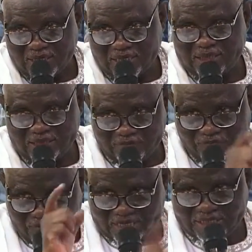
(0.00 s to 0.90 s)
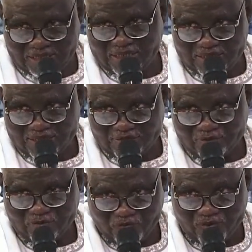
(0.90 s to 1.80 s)
That is the first
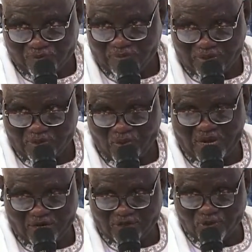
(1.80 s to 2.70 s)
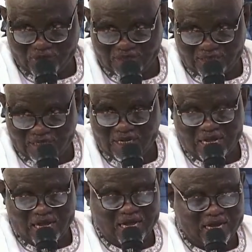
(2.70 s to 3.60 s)
form where results
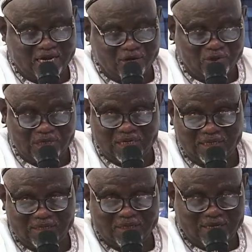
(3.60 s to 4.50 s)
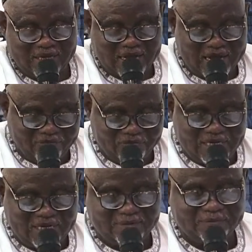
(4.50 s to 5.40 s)
are recorded
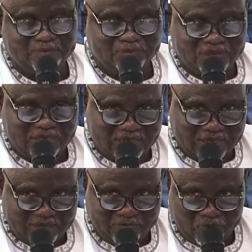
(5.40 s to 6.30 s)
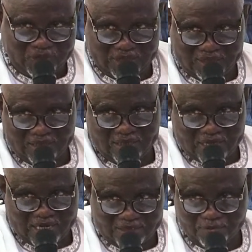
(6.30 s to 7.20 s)
after
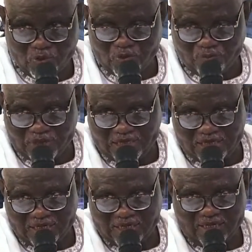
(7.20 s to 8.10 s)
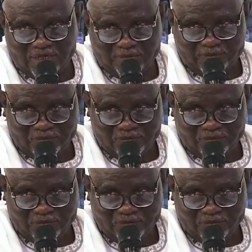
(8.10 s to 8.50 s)
voting has been completed.